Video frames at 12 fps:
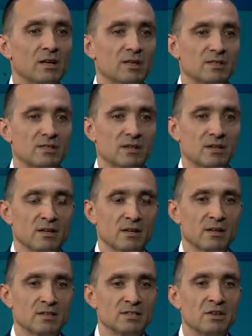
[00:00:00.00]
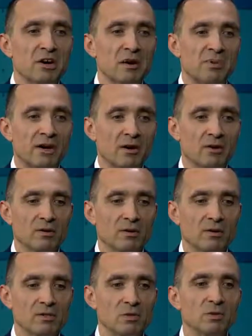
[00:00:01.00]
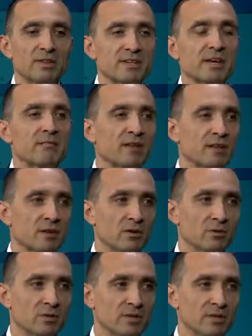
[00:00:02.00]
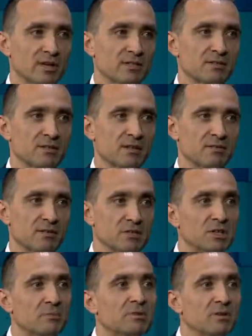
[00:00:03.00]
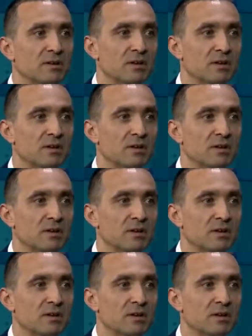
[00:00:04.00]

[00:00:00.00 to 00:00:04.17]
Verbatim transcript: It's, uh, it's not about doing the same thing that you were doing yesterday for cheaper.